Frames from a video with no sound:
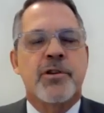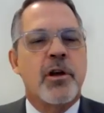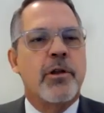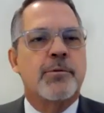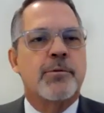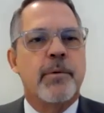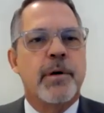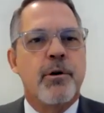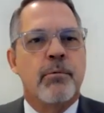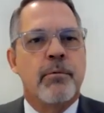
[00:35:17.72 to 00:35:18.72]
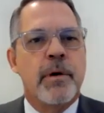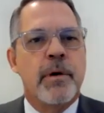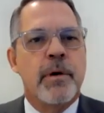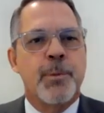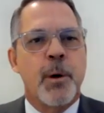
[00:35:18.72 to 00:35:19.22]
so that's what we do. We
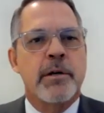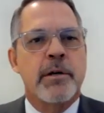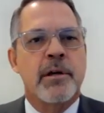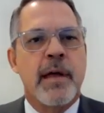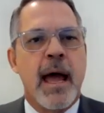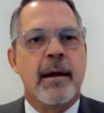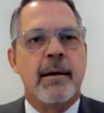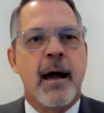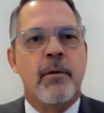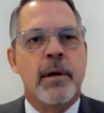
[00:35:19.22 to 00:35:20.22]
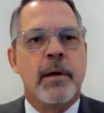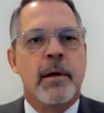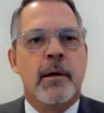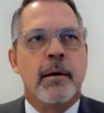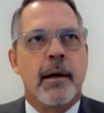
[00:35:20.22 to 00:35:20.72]
respond to that. Now,
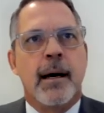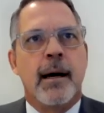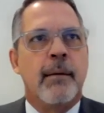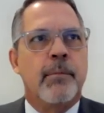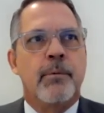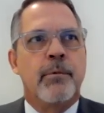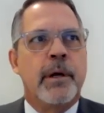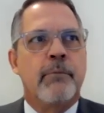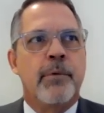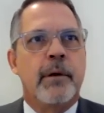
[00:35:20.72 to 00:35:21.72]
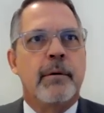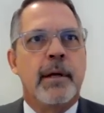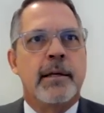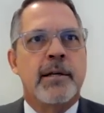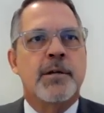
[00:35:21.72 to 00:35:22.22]

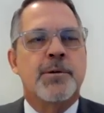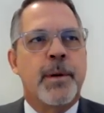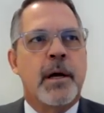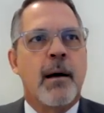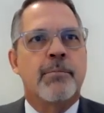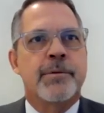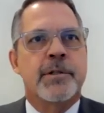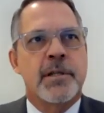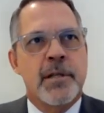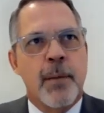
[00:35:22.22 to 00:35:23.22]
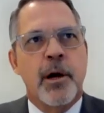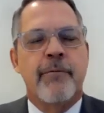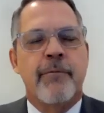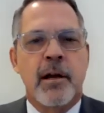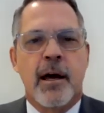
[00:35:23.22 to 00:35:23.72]
it does become somewhat
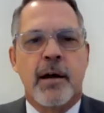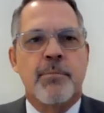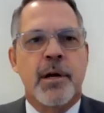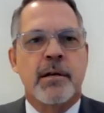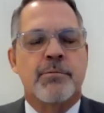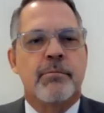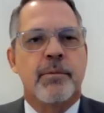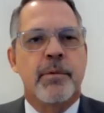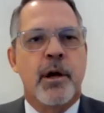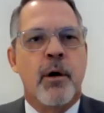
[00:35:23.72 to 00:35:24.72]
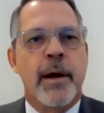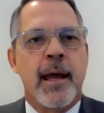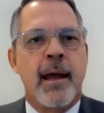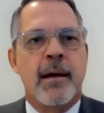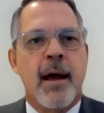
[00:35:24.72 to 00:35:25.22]
of a conundrum because, we
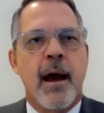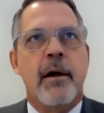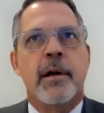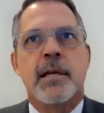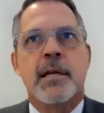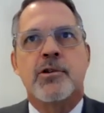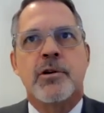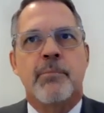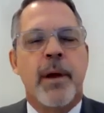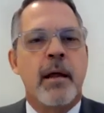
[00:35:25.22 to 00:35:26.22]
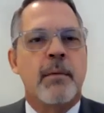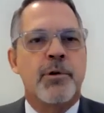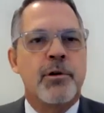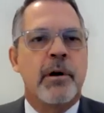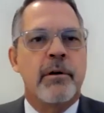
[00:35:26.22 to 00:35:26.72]
can't hire a teacher and pay them
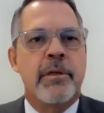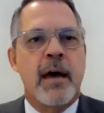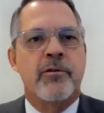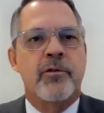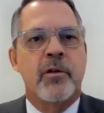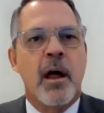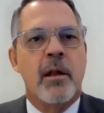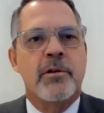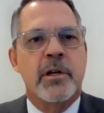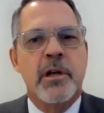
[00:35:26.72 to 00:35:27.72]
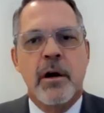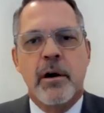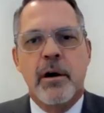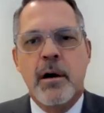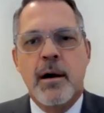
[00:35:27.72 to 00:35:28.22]
$200,000 a
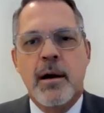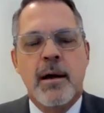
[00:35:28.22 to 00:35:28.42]
year